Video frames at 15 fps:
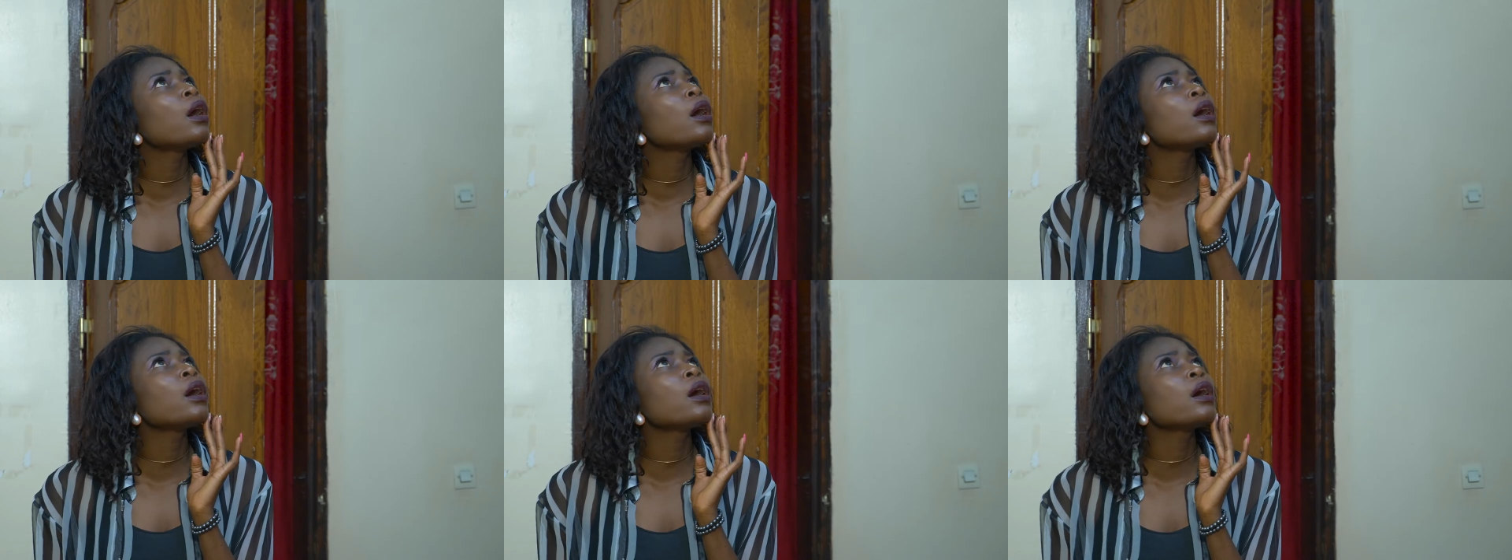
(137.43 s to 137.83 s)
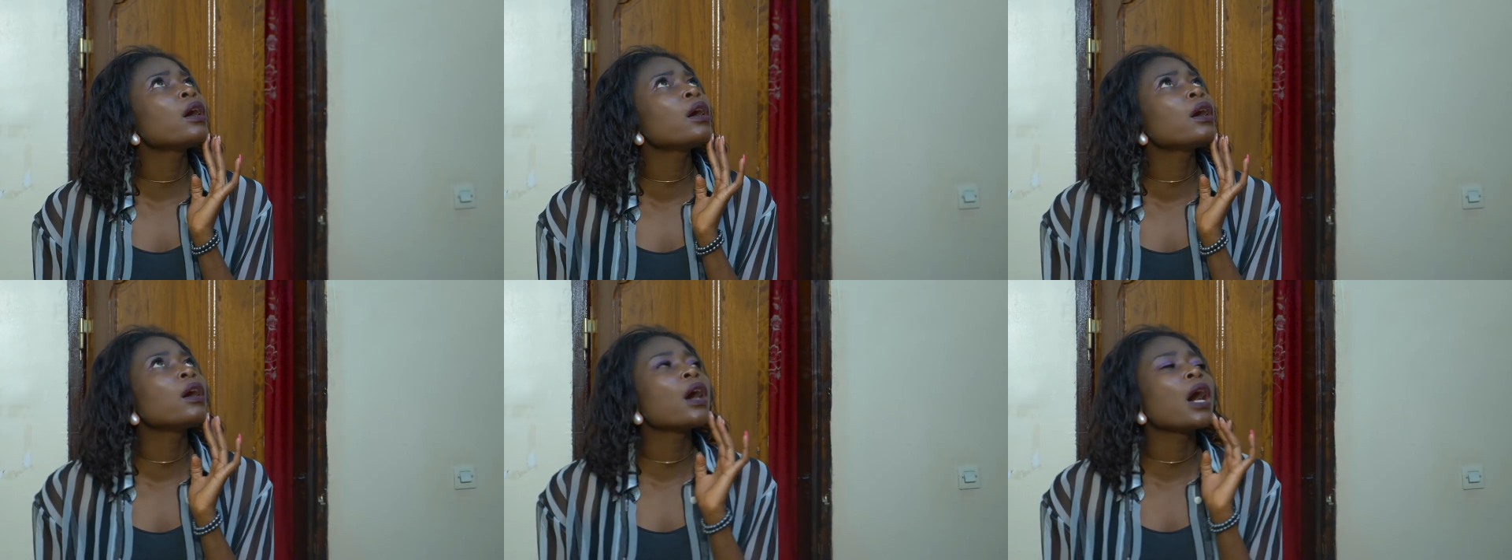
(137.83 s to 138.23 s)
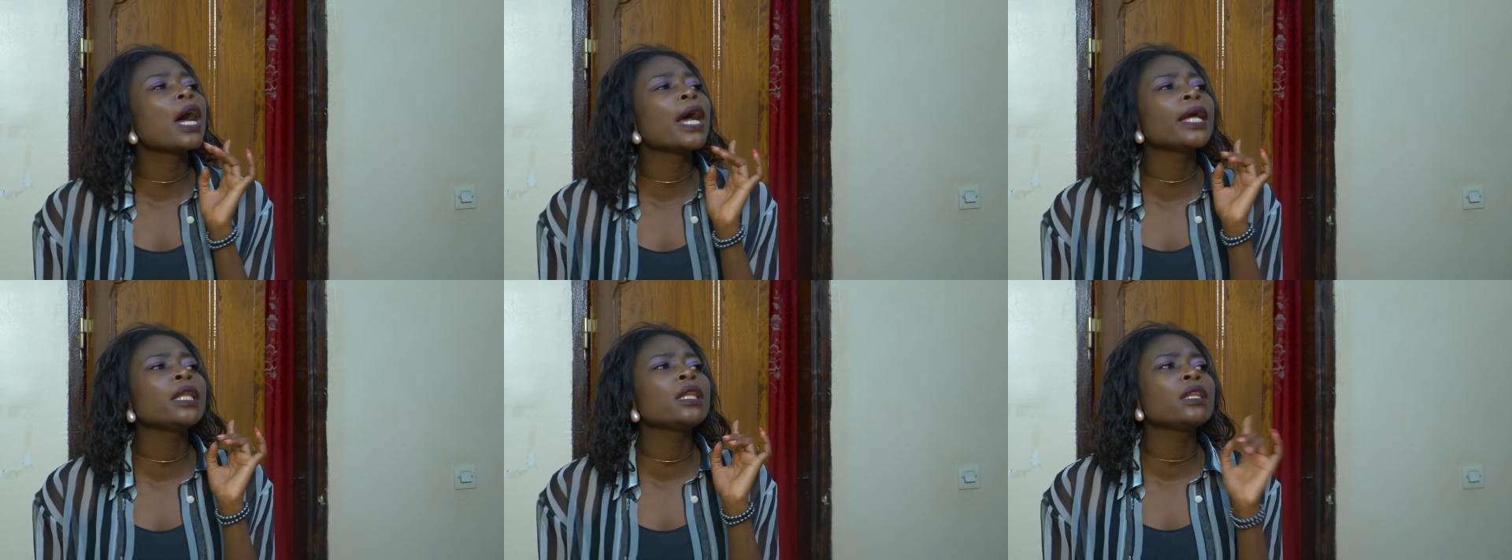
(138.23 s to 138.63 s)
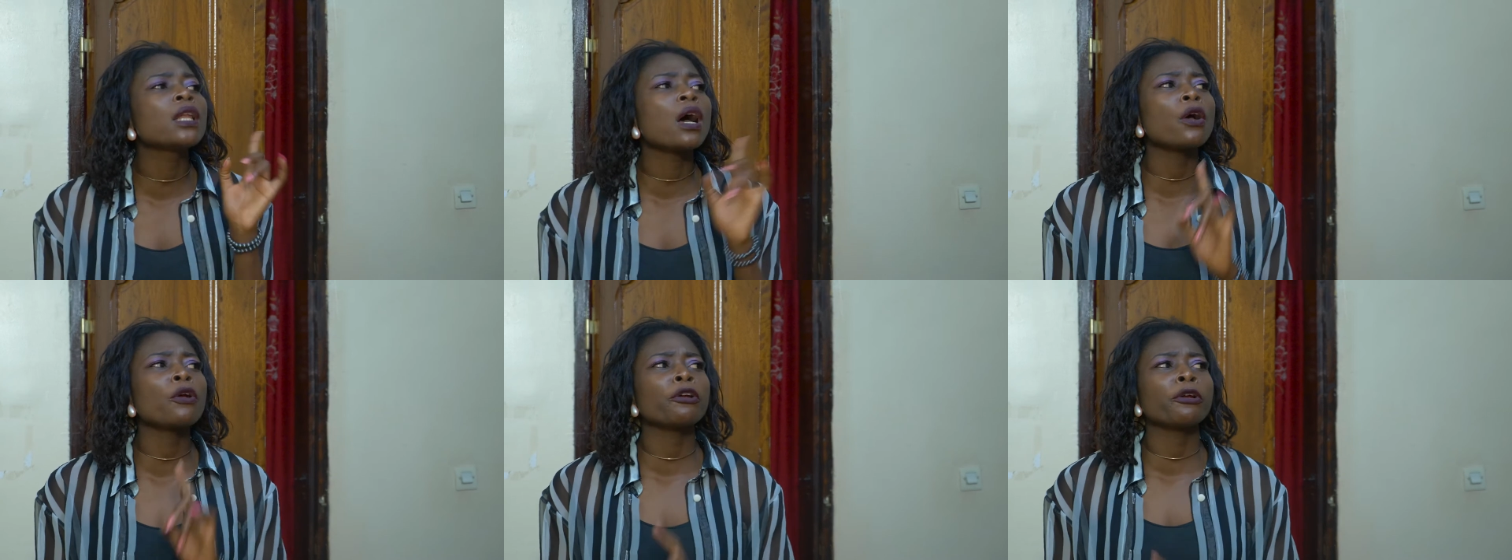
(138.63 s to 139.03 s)
Oh, I
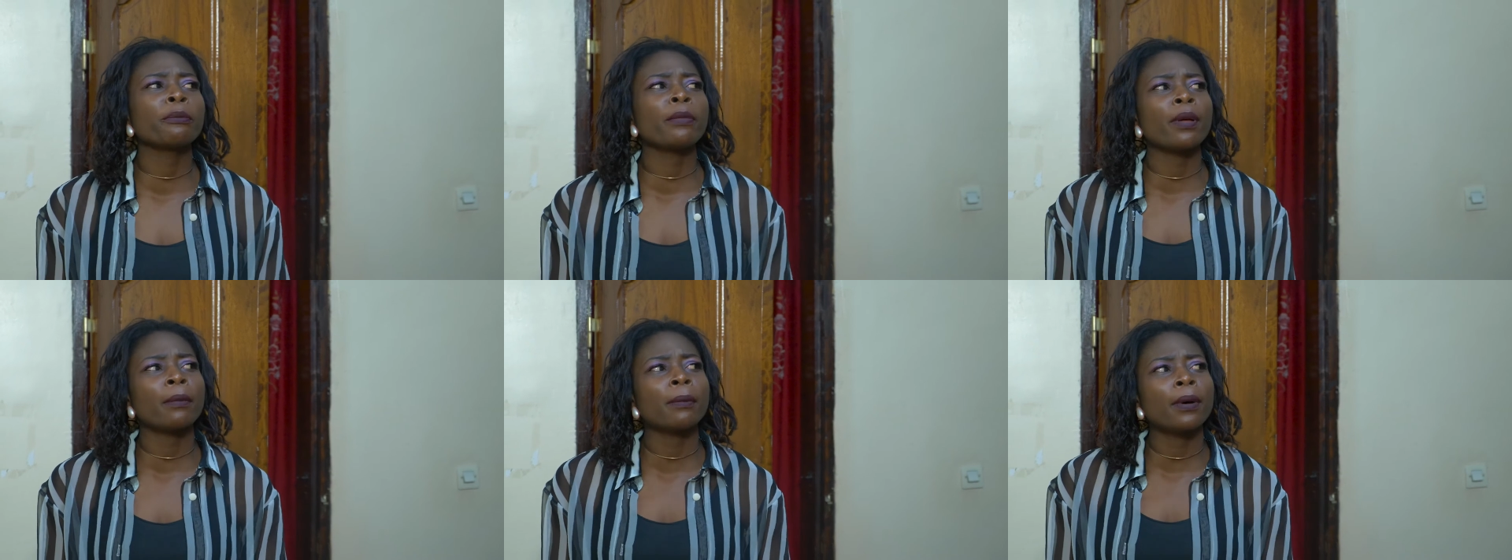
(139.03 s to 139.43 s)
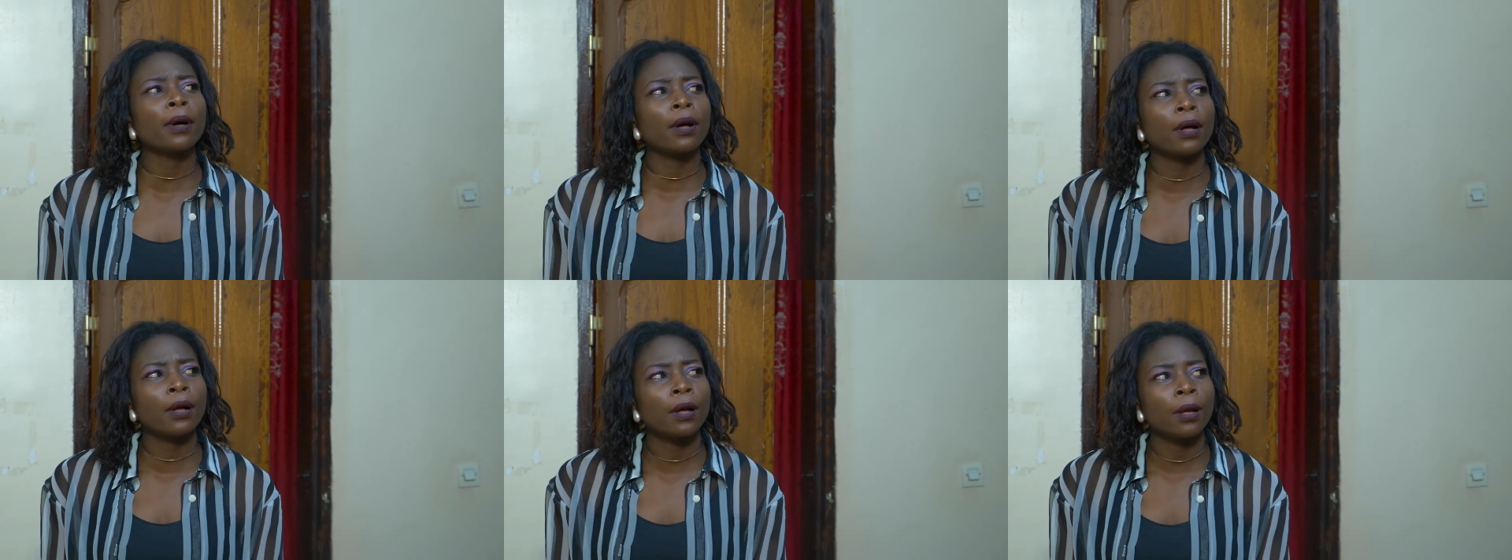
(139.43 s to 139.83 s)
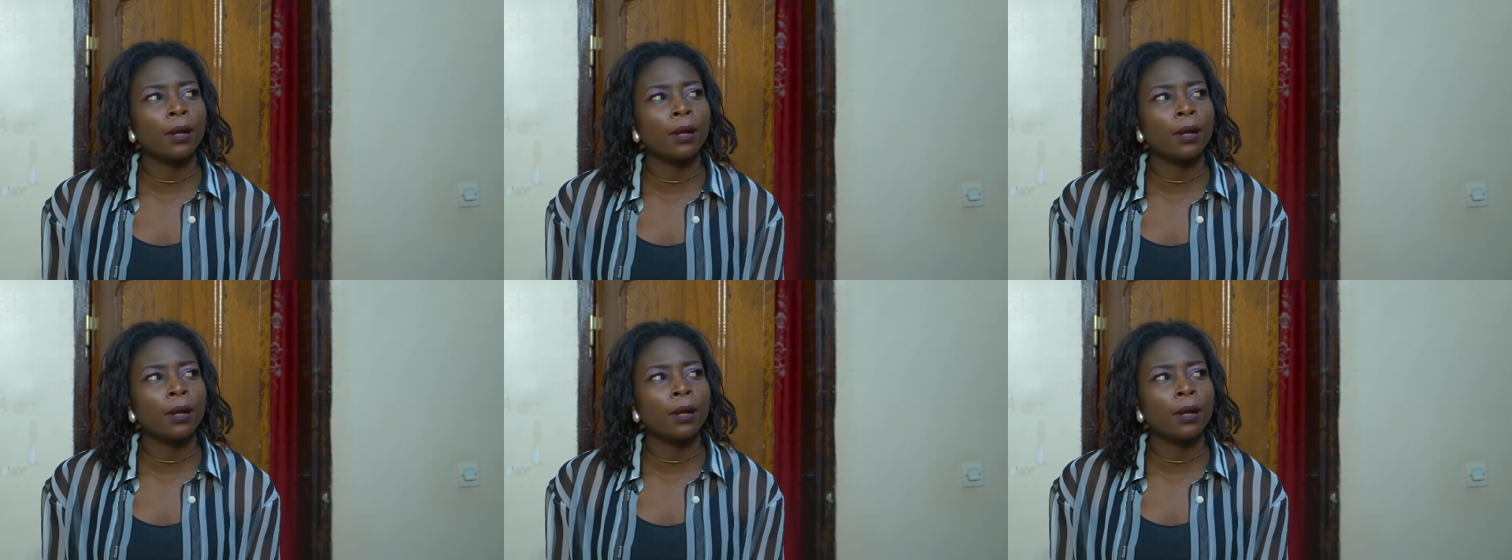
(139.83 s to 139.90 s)
now remember.